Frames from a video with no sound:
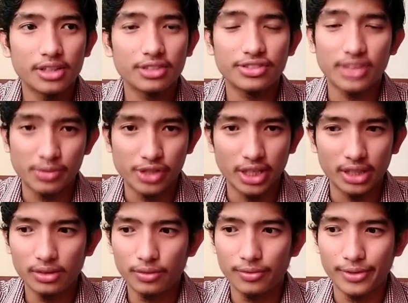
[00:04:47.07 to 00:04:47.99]

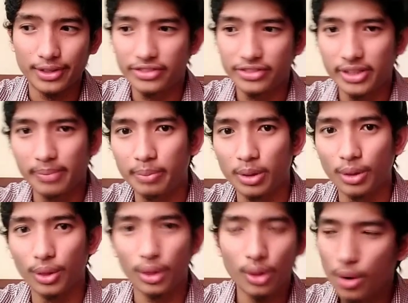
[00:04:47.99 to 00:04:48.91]
subject, for
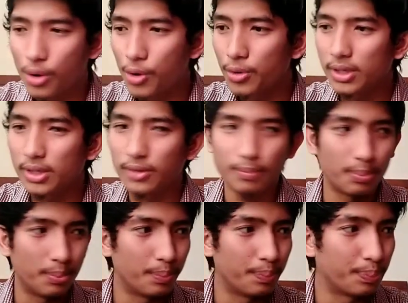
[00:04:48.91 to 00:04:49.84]
example law,
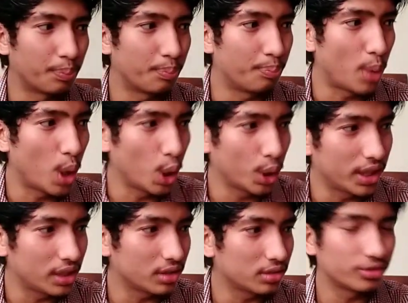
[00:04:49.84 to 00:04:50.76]

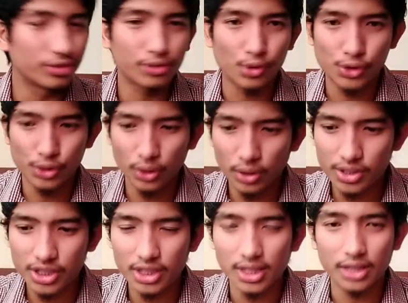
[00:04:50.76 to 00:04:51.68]
politics,
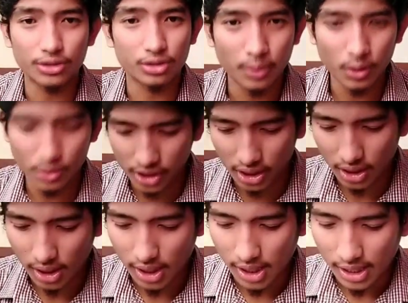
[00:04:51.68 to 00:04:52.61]
sociology, anthropology,
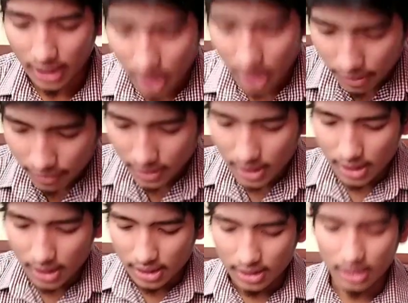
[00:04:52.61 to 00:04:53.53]
if
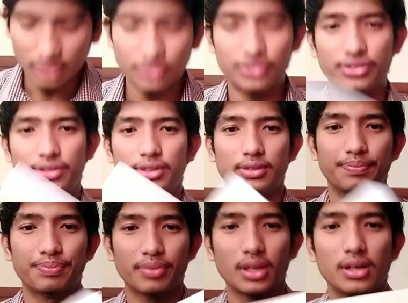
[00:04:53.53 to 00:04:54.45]
this
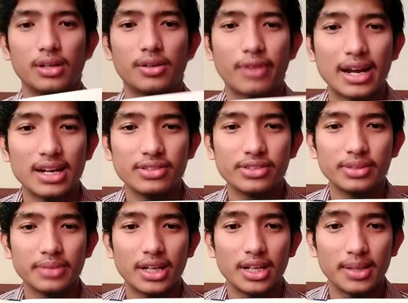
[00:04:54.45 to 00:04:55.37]

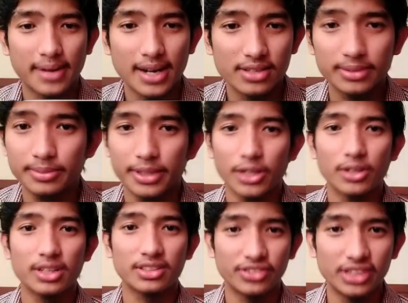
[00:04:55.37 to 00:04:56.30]
realism and liberalism
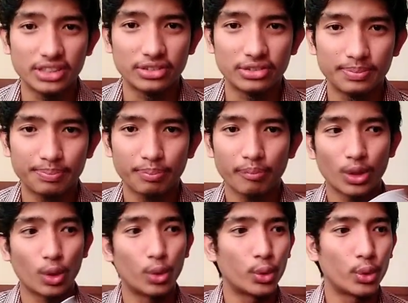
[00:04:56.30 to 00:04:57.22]
cannot exist,
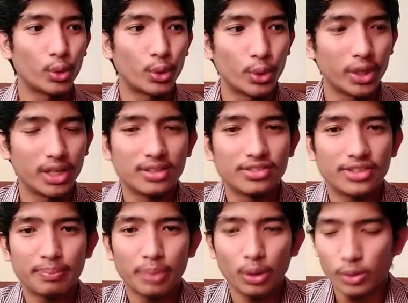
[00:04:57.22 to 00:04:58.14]
or in
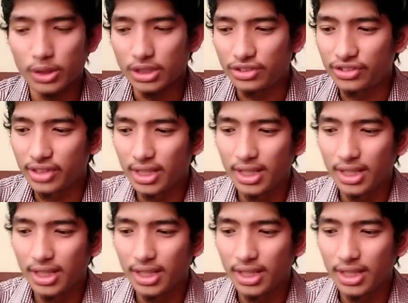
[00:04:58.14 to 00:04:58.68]
simple words,